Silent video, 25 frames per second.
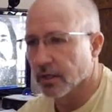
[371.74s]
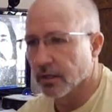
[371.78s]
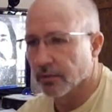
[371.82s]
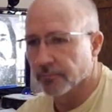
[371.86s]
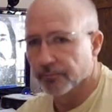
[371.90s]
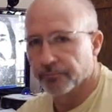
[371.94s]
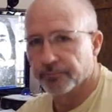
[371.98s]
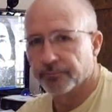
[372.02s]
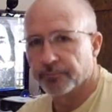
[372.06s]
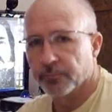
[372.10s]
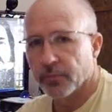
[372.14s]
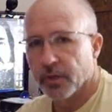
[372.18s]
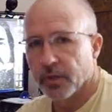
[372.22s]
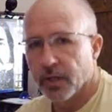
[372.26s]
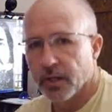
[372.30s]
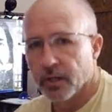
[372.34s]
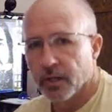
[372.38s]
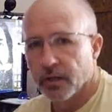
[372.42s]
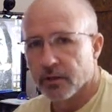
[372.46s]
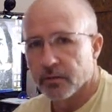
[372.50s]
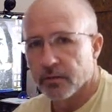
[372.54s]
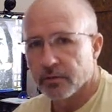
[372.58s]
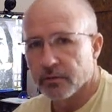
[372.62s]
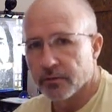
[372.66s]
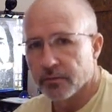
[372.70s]
um,
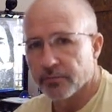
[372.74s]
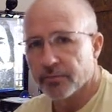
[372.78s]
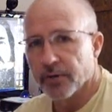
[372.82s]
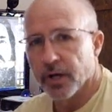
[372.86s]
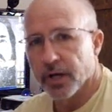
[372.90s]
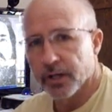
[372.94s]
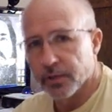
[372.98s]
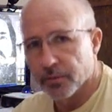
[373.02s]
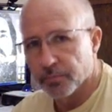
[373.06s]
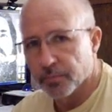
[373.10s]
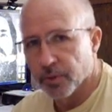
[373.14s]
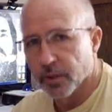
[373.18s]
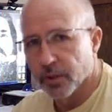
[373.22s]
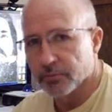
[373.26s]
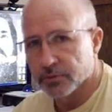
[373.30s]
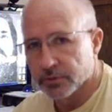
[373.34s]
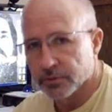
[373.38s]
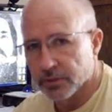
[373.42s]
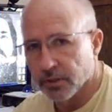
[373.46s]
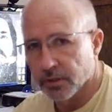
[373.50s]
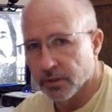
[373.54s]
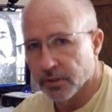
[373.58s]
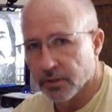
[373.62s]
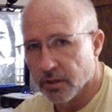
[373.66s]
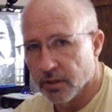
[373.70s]
the fire department
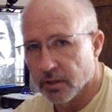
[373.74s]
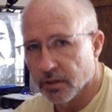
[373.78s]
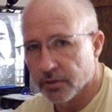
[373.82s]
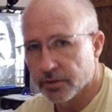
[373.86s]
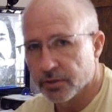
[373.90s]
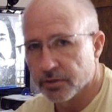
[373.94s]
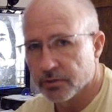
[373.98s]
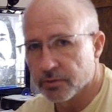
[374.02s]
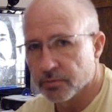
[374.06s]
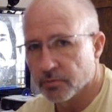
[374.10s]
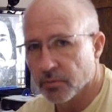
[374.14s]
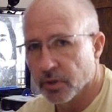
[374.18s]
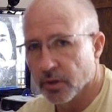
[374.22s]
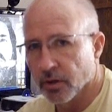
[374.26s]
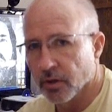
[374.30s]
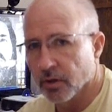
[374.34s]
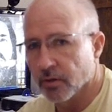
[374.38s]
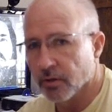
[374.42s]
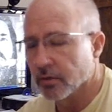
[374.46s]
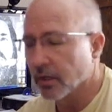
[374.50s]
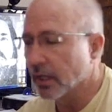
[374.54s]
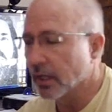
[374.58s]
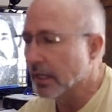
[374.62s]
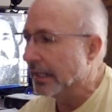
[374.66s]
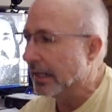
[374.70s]
is going to call you
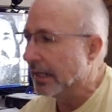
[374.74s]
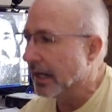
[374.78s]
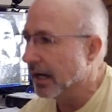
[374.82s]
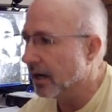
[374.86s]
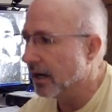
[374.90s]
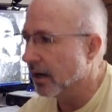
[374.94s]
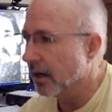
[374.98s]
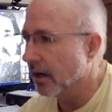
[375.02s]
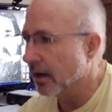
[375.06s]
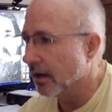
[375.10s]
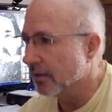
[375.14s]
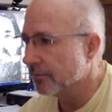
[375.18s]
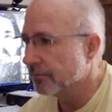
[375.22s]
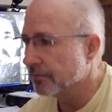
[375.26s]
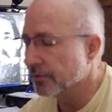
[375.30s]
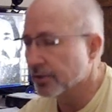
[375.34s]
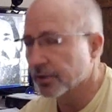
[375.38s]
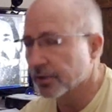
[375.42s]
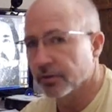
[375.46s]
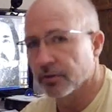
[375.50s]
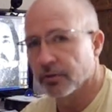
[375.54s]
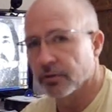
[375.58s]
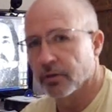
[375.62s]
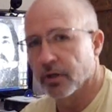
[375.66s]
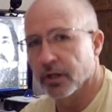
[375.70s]
tomorrow and offer
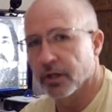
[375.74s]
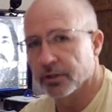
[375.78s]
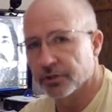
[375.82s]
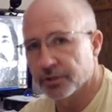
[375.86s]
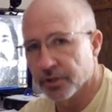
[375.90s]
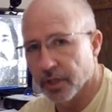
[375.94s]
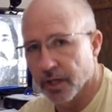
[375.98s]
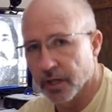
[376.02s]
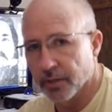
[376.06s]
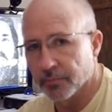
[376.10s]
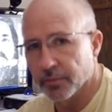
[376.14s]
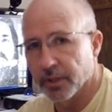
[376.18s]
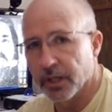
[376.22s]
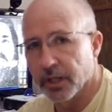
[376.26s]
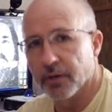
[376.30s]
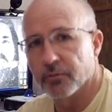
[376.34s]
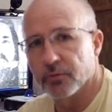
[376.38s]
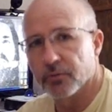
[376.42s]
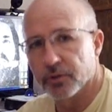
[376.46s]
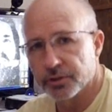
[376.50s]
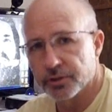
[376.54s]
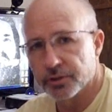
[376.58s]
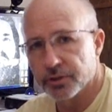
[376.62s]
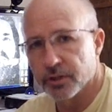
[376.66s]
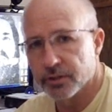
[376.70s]
you a job and I
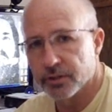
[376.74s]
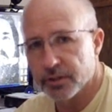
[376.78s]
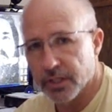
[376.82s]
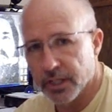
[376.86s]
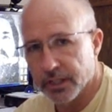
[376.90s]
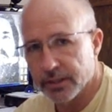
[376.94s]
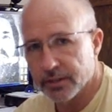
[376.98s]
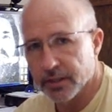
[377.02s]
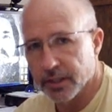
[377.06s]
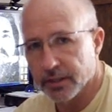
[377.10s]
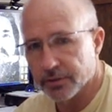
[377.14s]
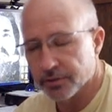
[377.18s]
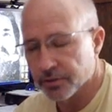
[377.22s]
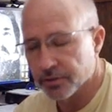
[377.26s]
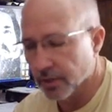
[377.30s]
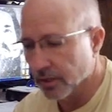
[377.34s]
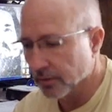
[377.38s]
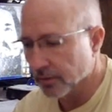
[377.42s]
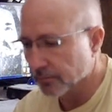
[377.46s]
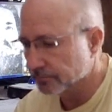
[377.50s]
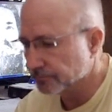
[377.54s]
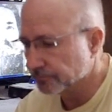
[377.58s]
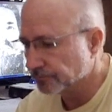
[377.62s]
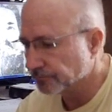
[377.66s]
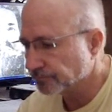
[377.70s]
want you to take that
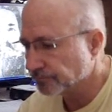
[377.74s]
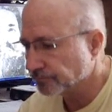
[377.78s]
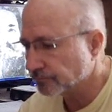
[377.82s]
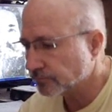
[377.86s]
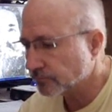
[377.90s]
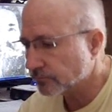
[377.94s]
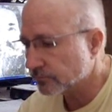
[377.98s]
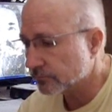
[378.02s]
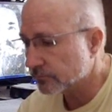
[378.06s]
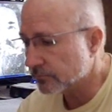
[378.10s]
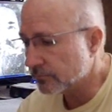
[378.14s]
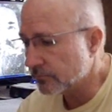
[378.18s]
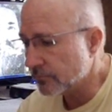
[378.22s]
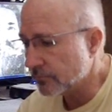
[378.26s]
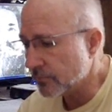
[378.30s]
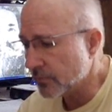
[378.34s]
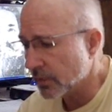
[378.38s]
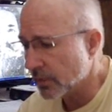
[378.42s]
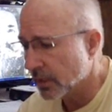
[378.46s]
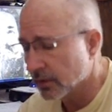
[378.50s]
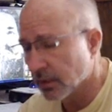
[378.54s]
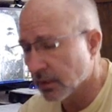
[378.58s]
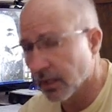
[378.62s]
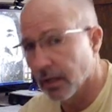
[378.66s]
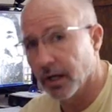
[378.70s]
job.
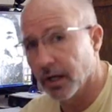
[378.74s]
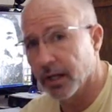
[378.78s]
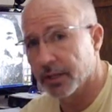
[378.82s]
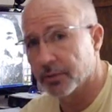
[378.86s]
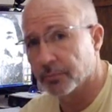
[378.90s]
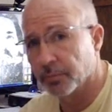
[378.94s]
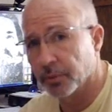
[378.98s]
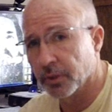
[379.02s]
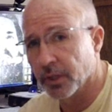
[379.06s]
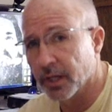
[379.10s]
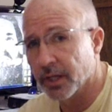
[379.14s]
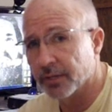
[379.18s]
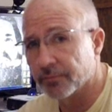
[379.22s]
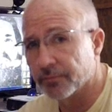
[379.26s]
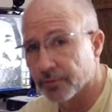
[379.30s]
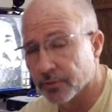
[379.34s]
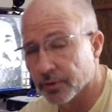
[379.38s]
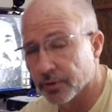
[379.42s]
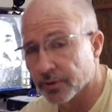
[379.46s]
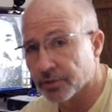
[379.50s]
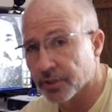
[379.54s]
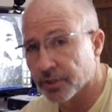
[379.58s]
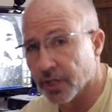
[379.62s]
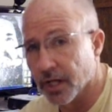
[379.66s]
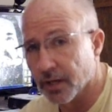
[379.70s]
Now I'd applied
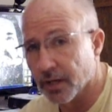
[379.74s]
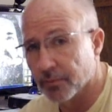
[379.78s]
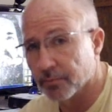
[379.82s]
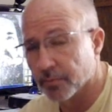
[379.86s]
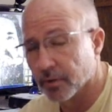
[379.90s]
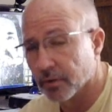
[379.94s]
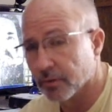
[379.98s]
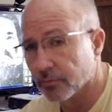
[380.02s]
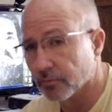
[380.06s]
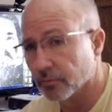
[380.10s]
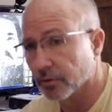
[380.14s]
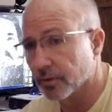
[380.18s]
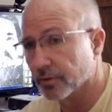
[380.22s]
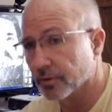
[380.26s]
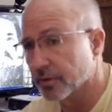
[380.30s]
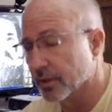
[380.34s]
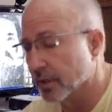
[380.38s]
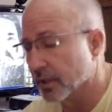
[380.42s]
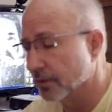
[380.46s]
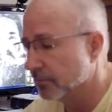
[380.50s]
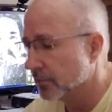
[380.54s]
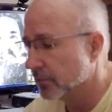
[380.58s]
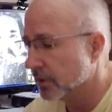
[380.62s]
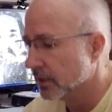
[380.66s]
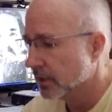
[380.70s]
for a job with
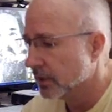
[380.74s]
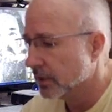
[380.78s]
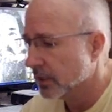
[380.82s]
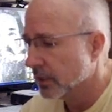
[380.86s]
them